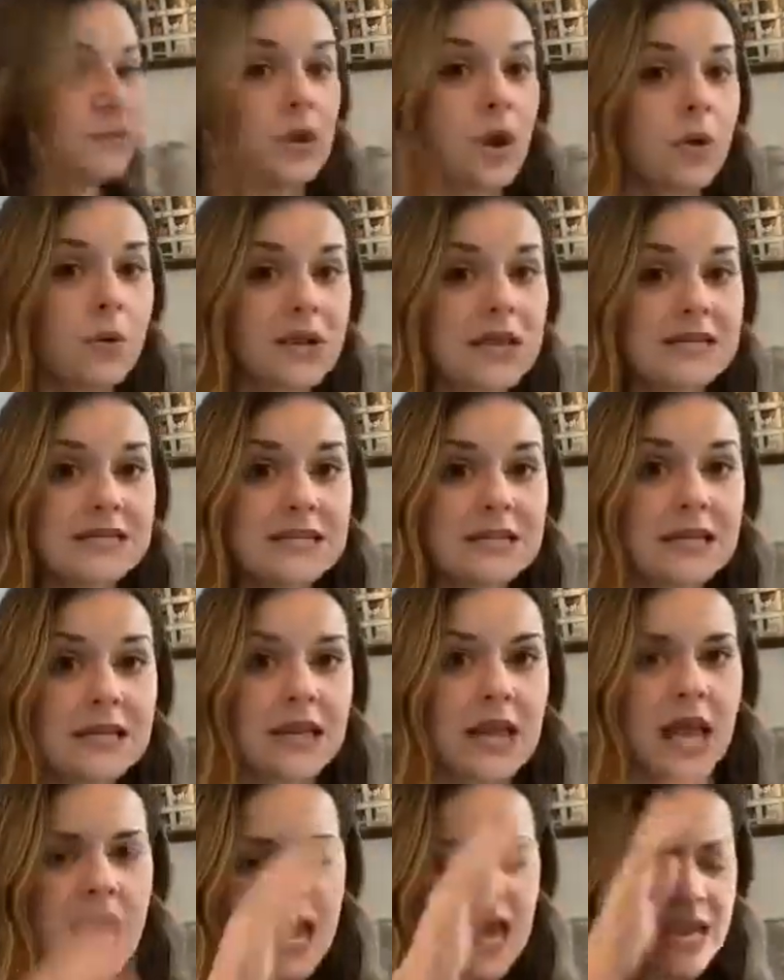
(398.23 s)
No, he
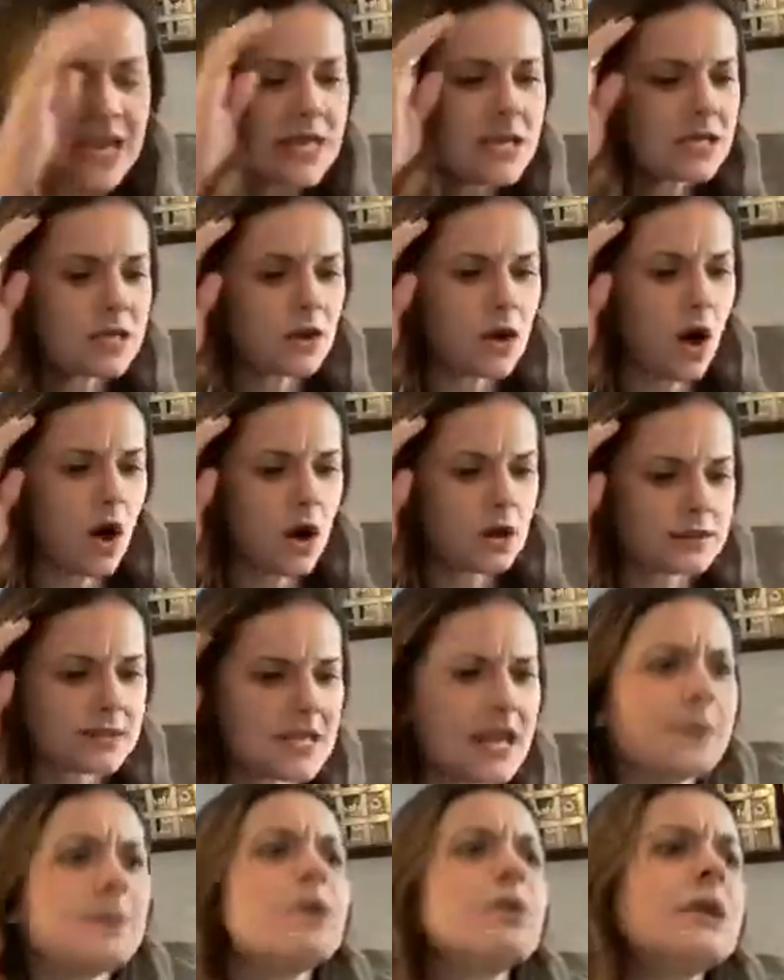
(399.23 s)
didn't. He didn't call
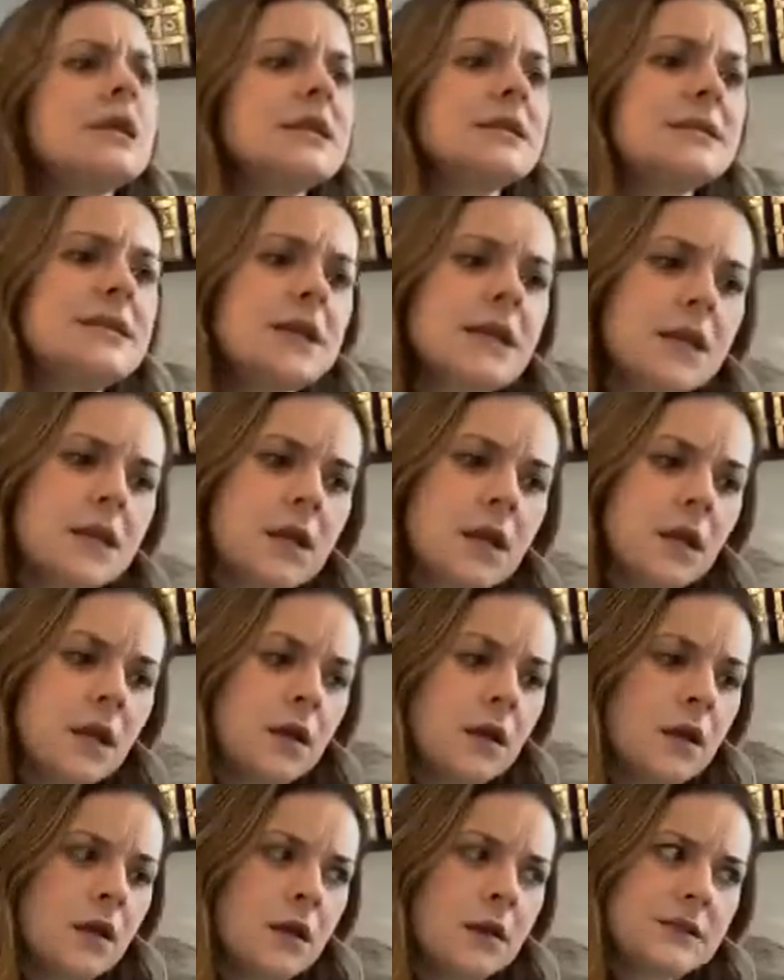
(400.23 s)
Samuel, and he's thinking,
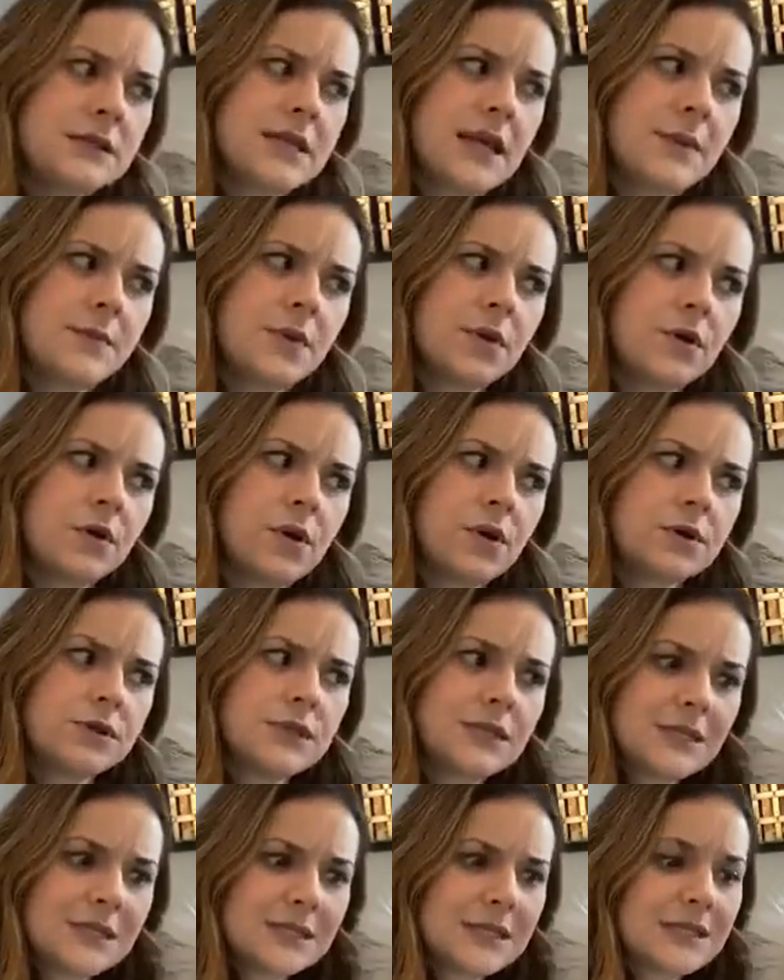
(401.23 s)
Samuel goes
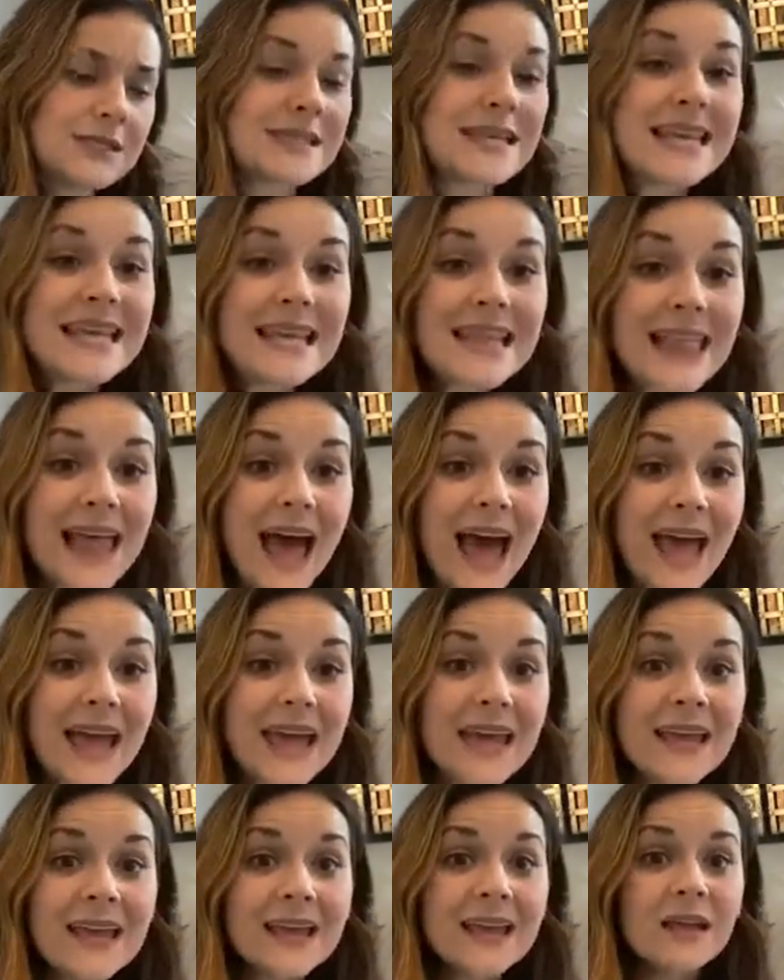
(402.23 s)
and he says, Eli,
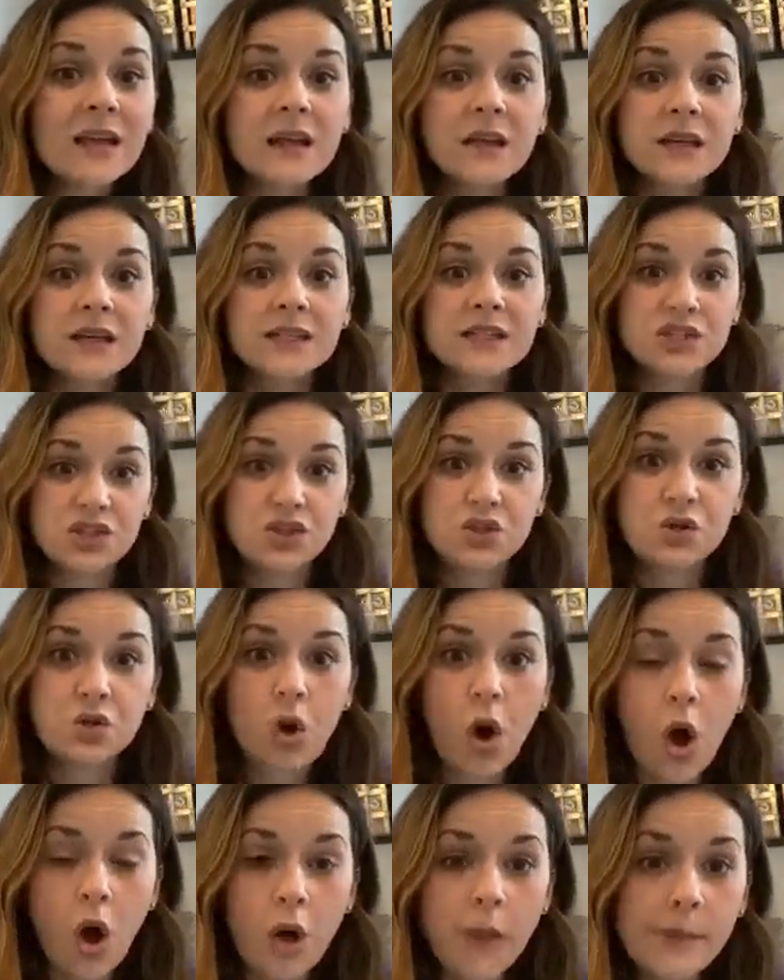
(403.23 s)
did you
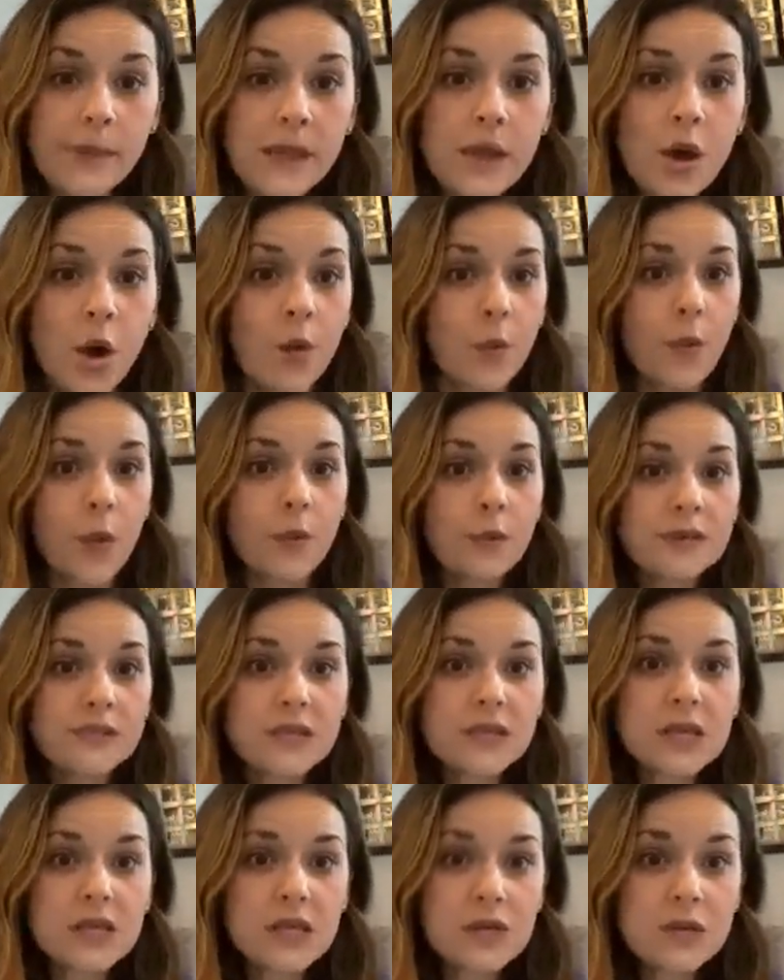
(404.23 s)
call me? What was
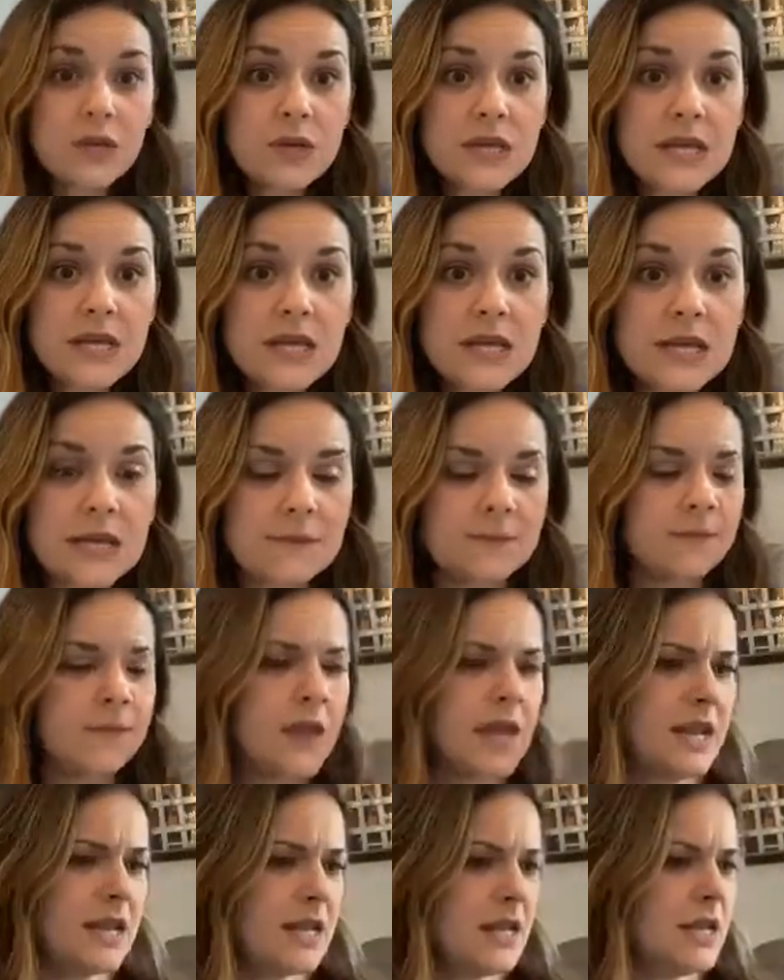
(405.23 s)
it that you needed?
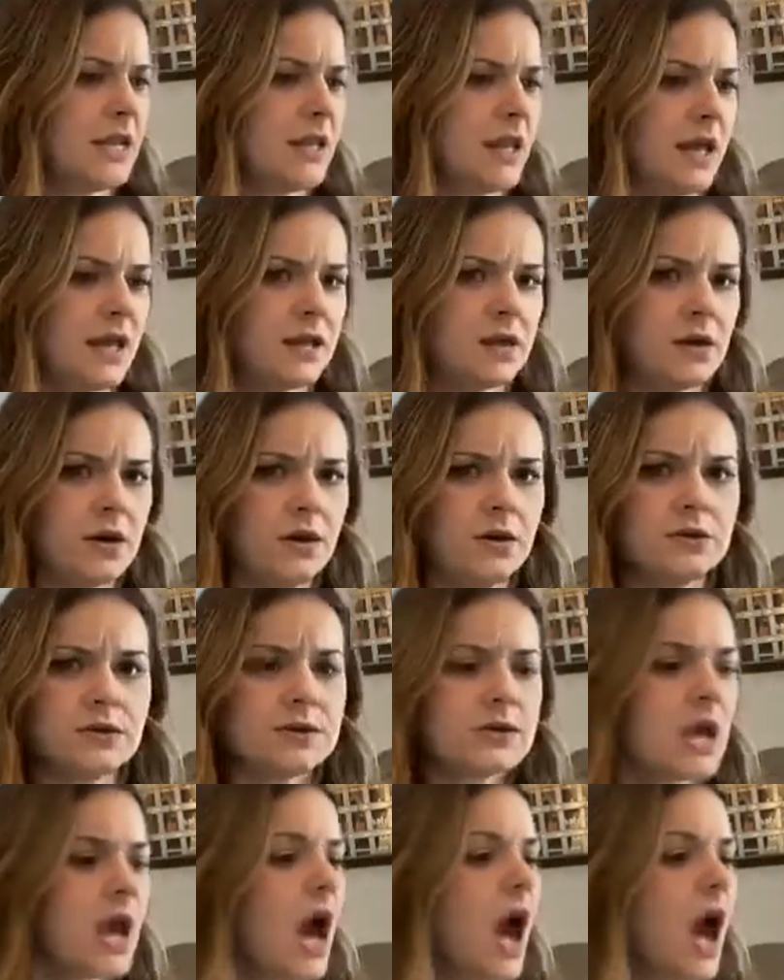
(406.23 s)
And Eli goes,